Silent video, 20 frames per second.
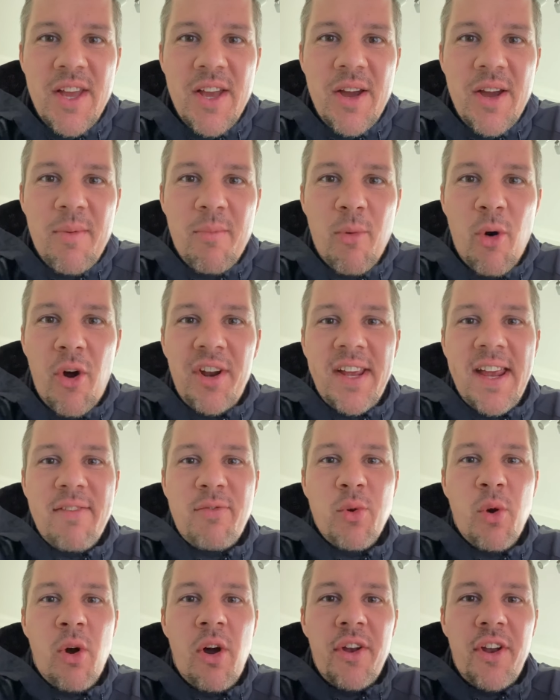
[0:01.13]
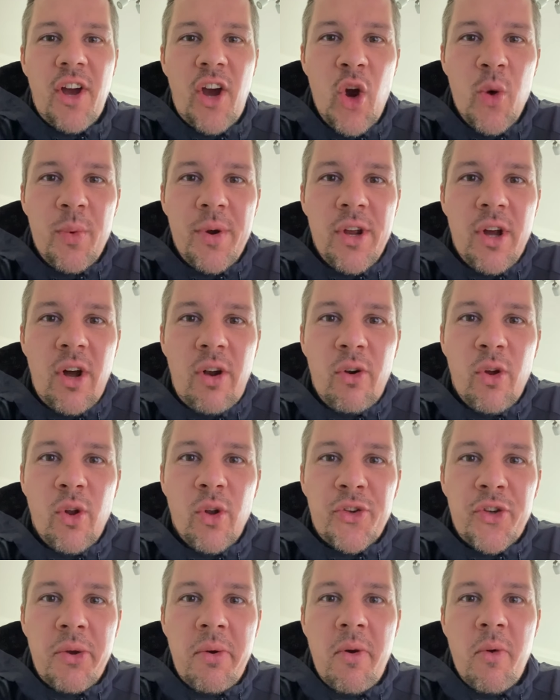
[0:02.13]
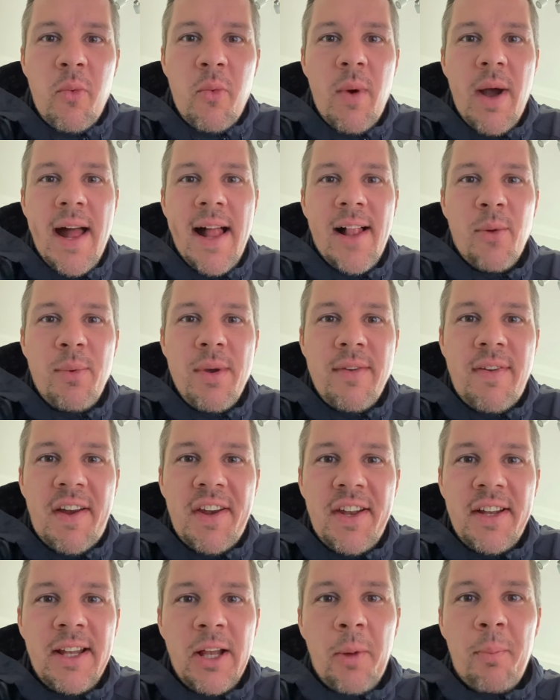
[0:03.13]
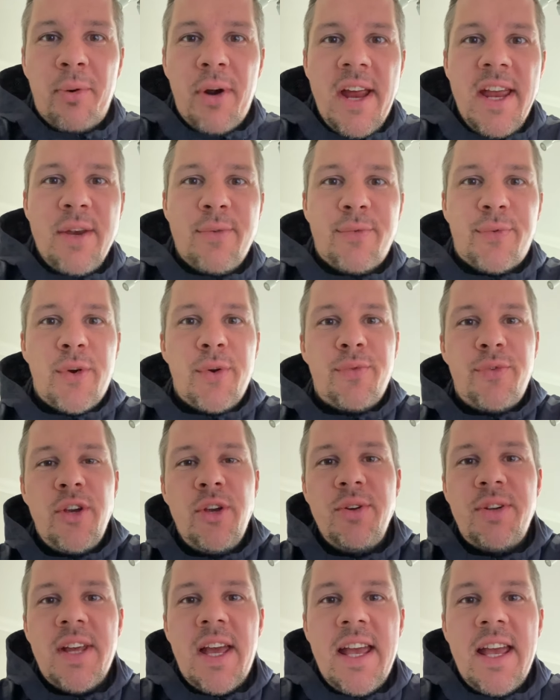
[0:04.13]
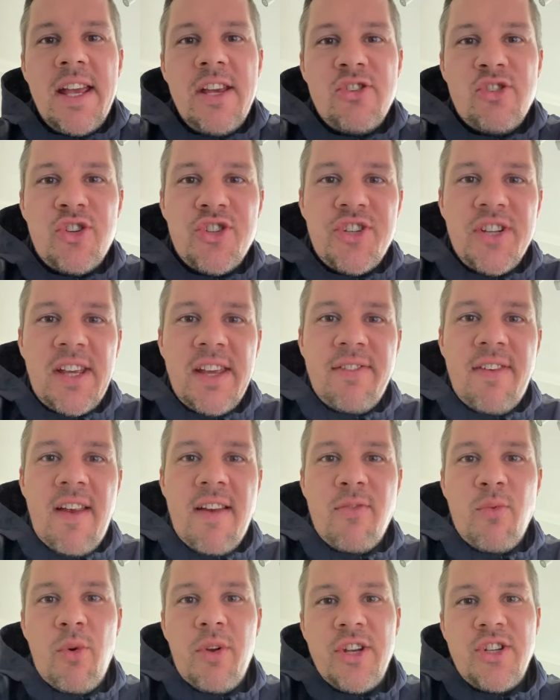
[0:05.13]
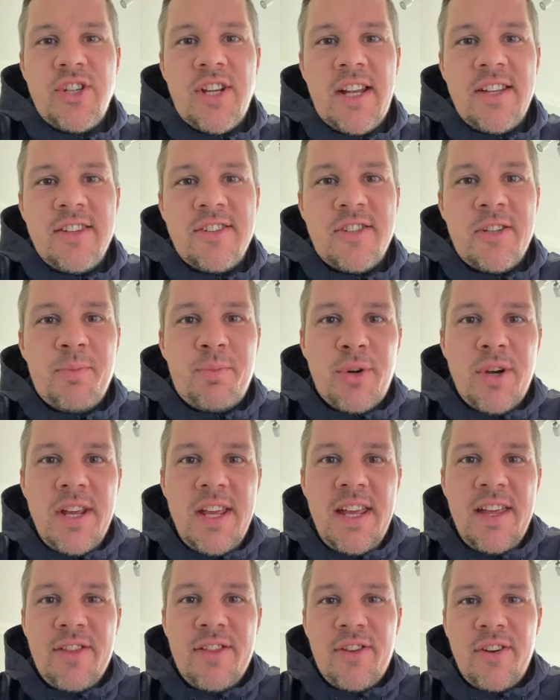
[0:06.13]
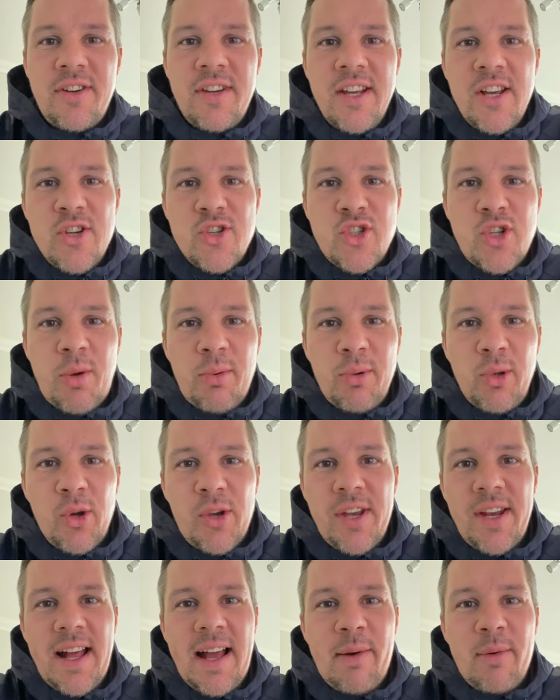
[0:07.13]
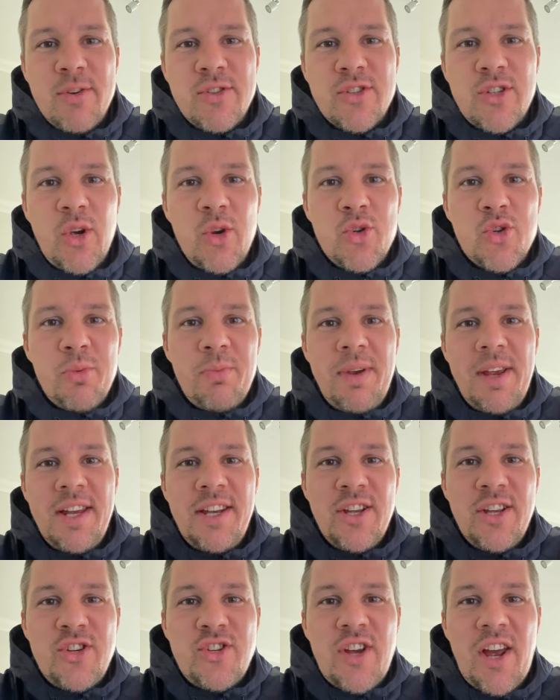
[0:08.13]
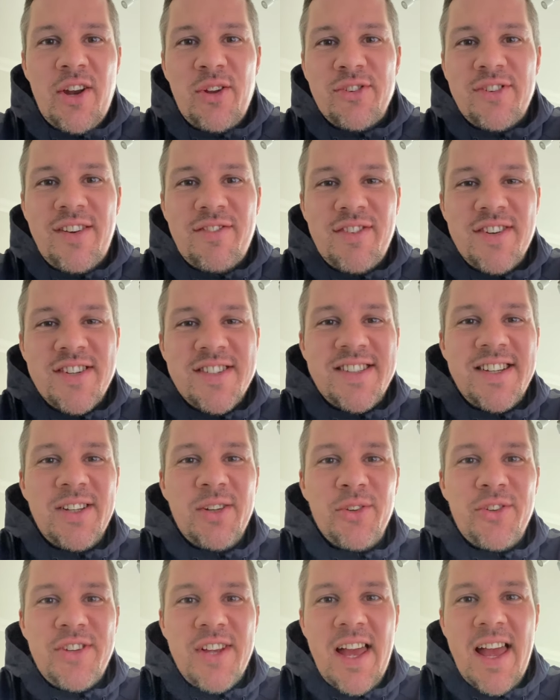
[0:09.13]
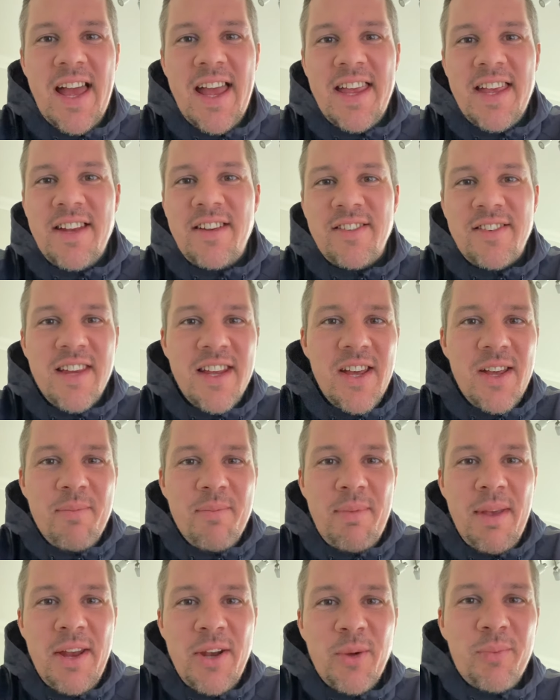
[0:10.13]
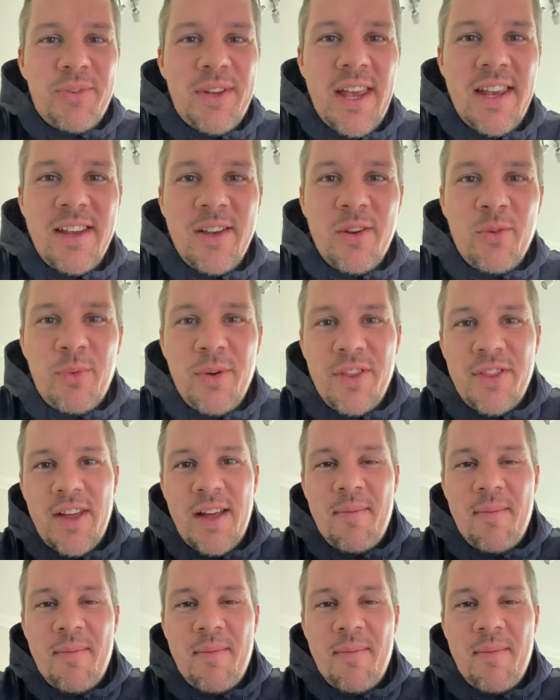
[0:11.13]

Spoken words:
Morning, everyone. I hope we are all doing well. We've had a little break for a few days just to give everyone a chance to breathe and stop looking at our social media channels every single day and being updated with